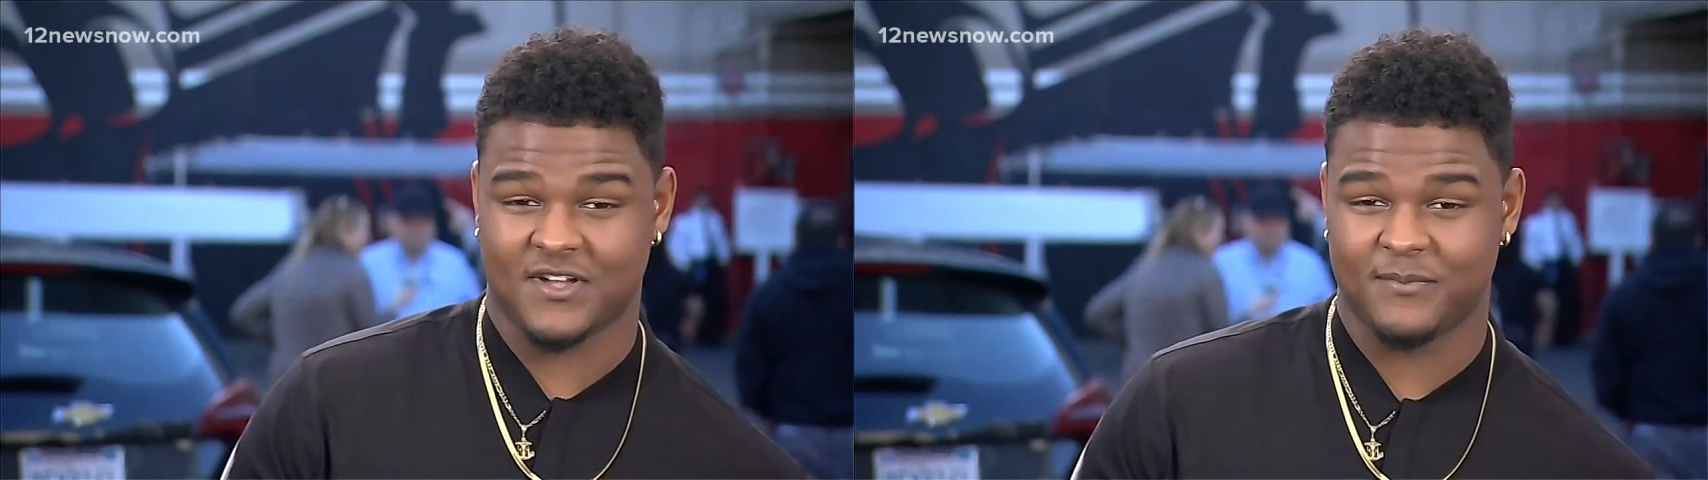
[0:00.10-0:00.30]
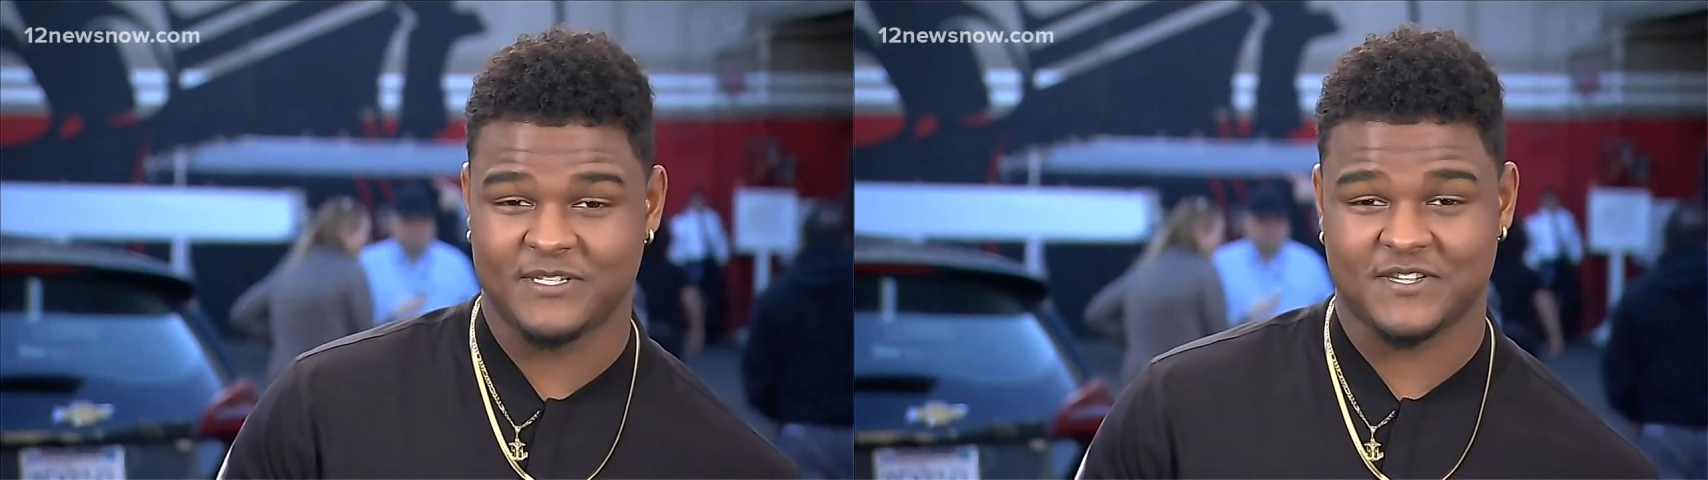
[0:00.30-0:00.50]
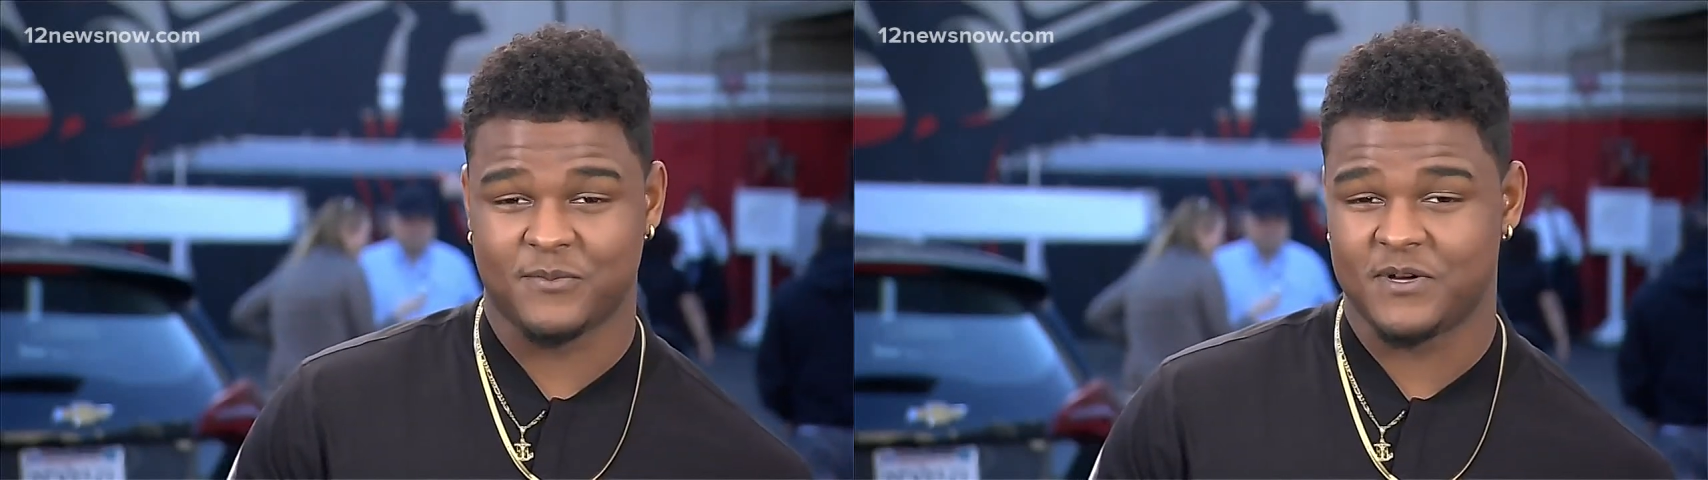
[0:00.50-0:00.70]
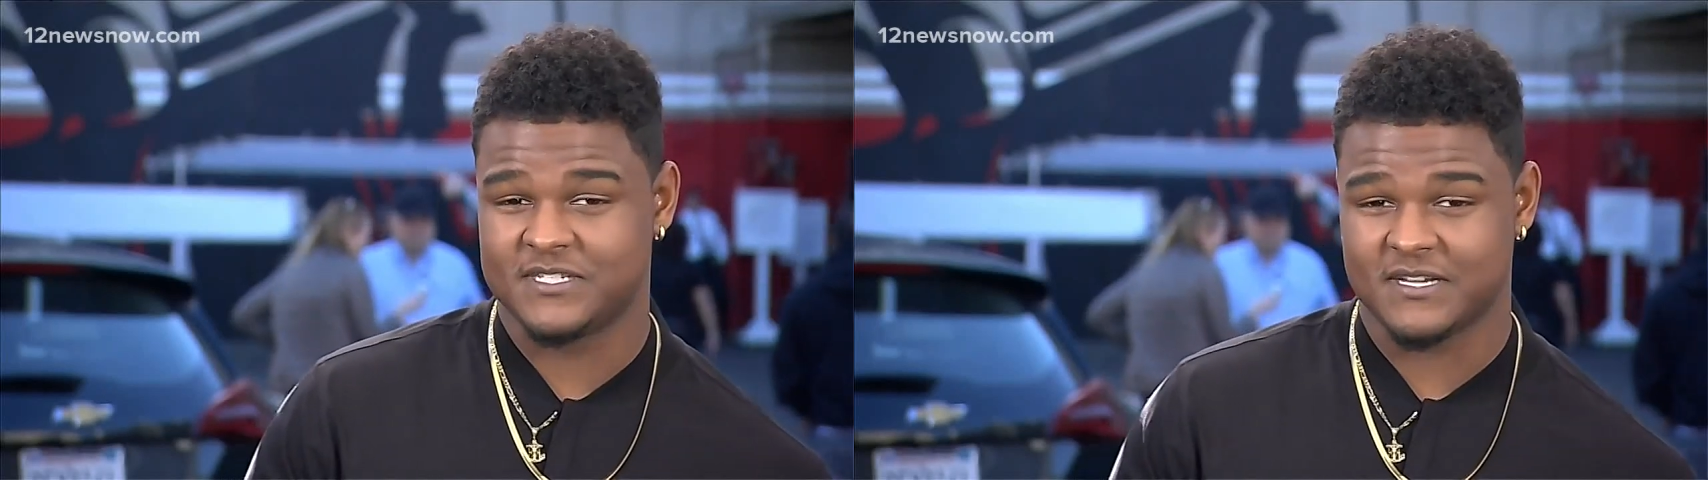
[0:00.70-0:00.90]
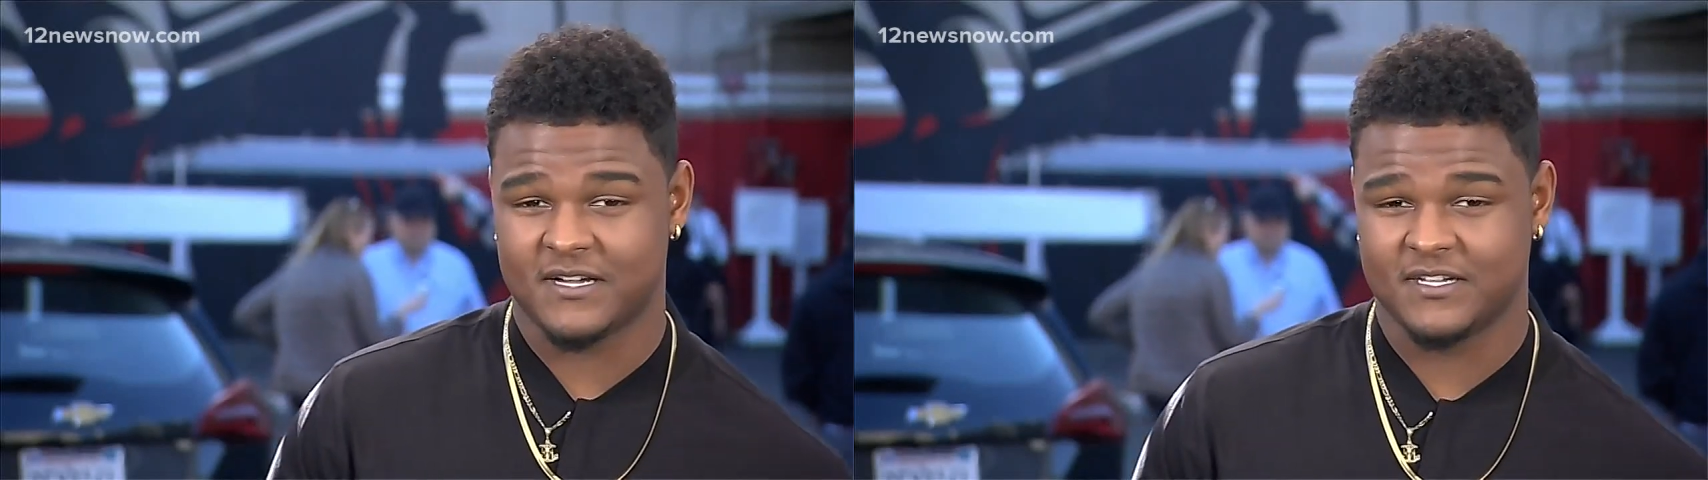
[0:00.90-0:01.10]
taught me so
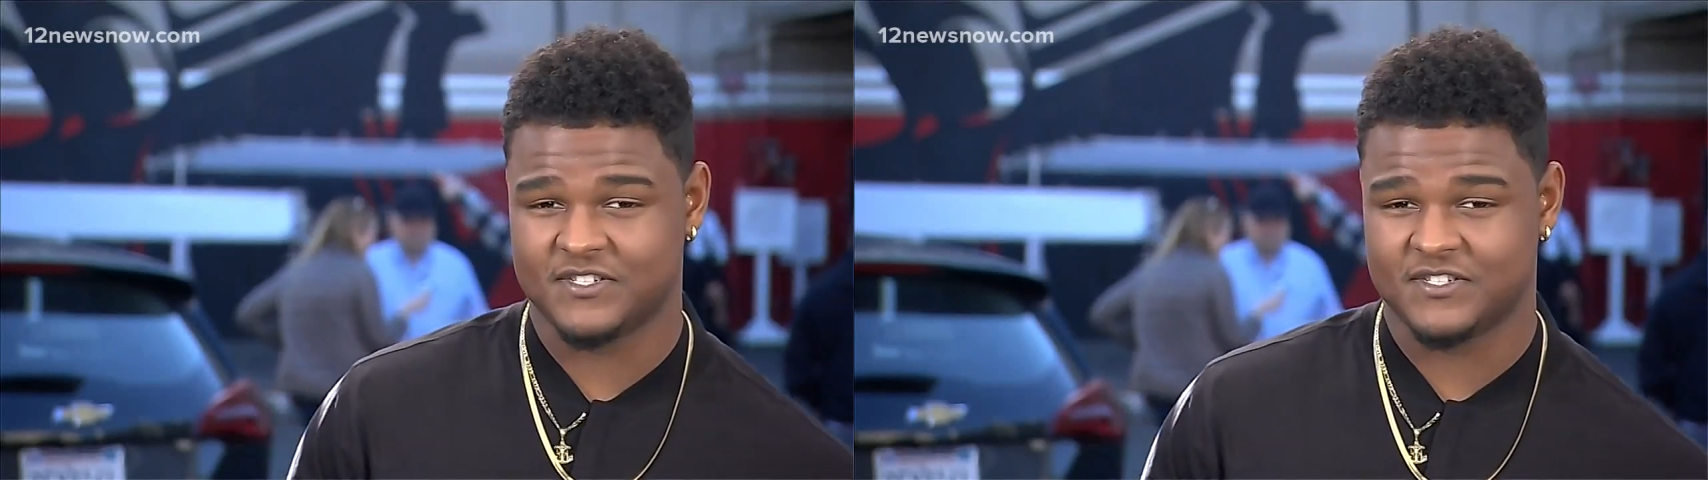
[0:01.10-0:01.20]
much, uh,